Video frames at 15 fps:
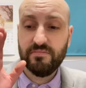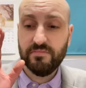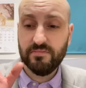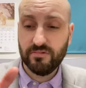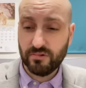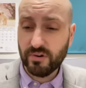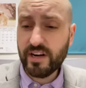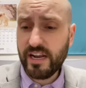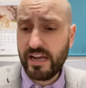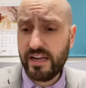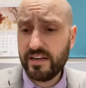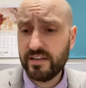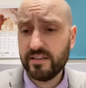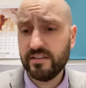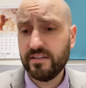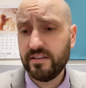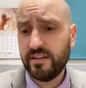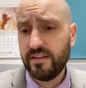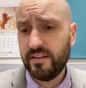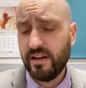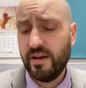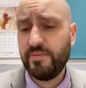grid,
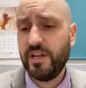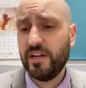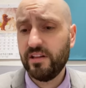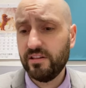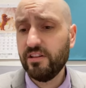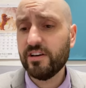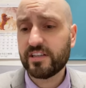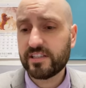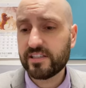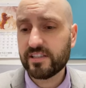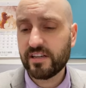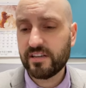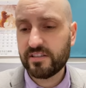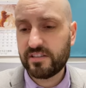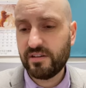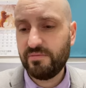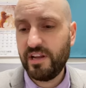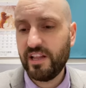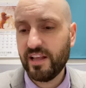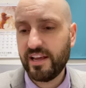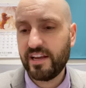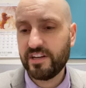I mean, it looks to me
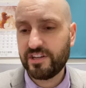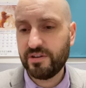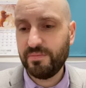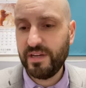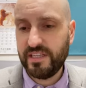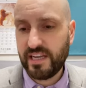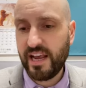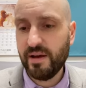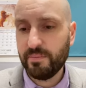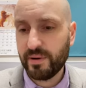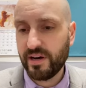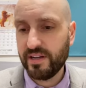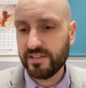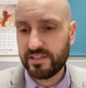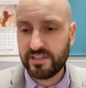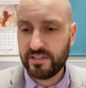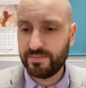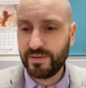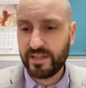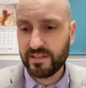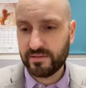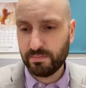like it should be tampons, just
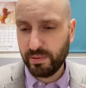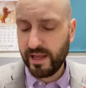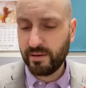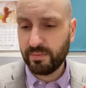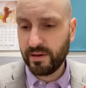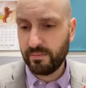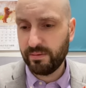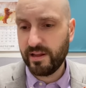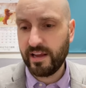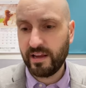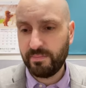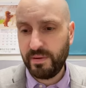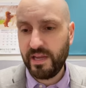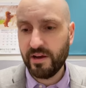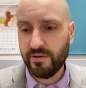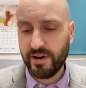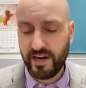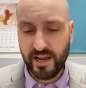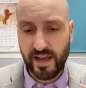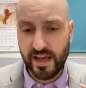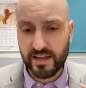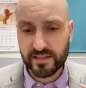because blank, blank, blank,
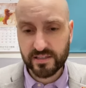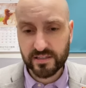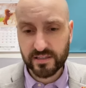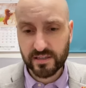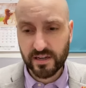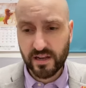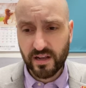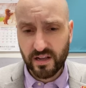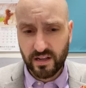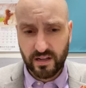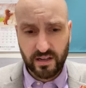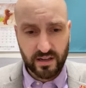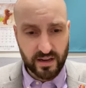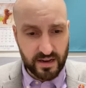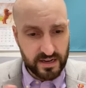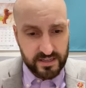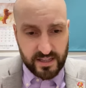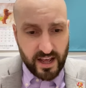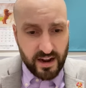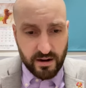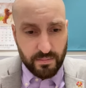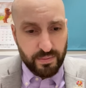PONS. Is
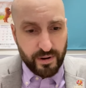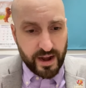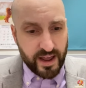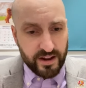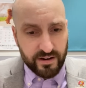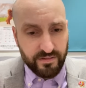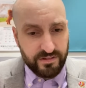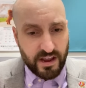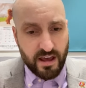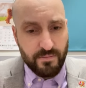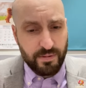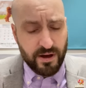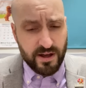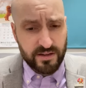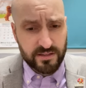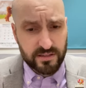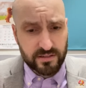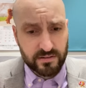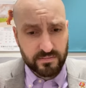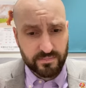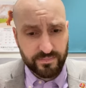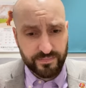that a brand of
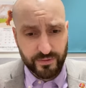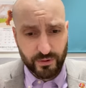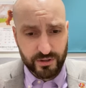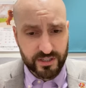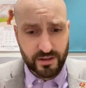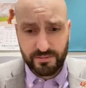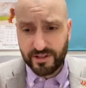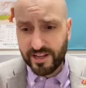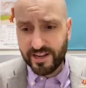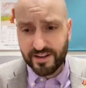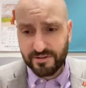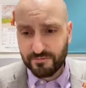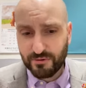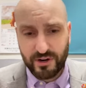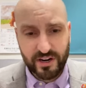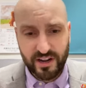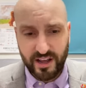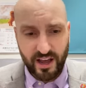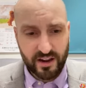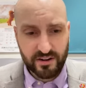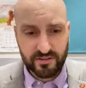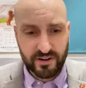tampons or something? What?
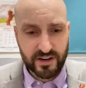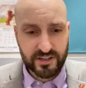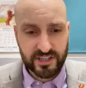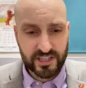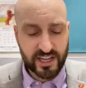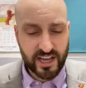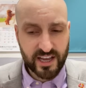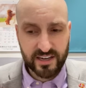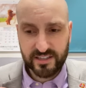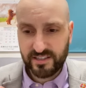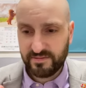I don't understand.